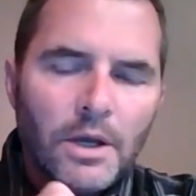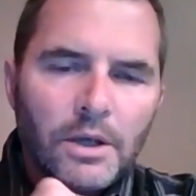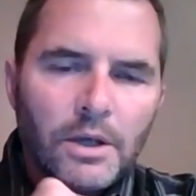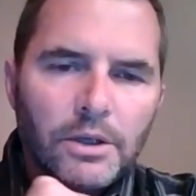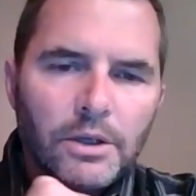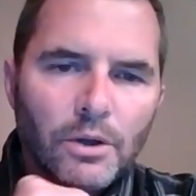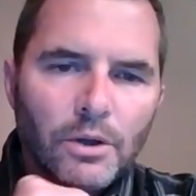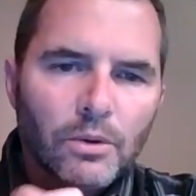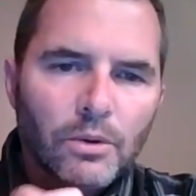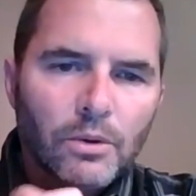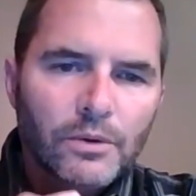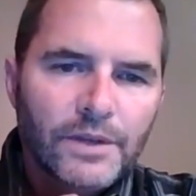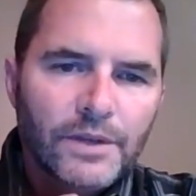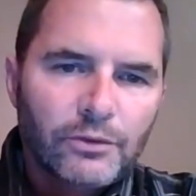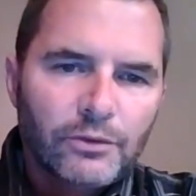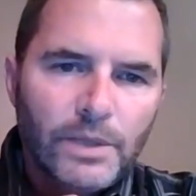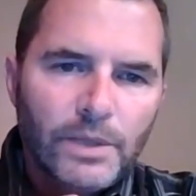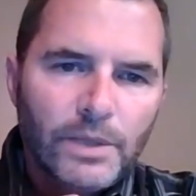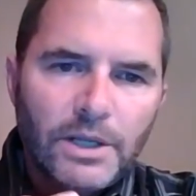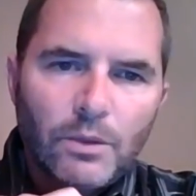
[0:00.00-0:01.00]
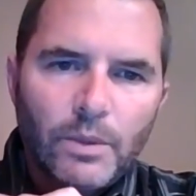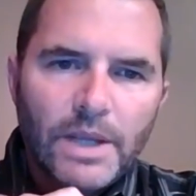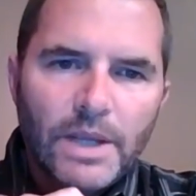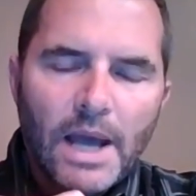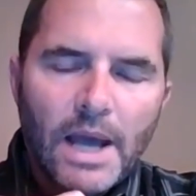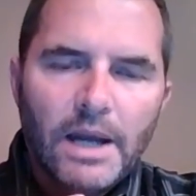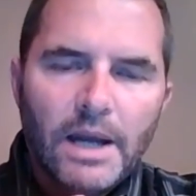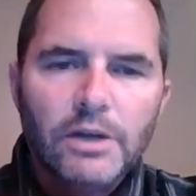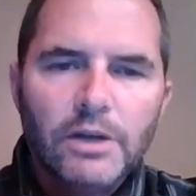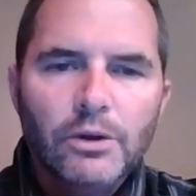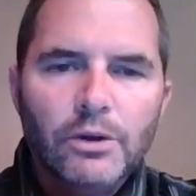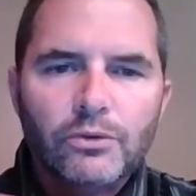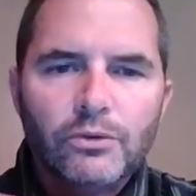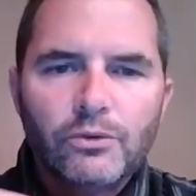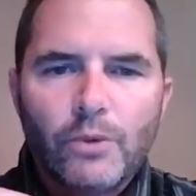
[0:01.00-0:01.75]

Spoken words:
this week we had a new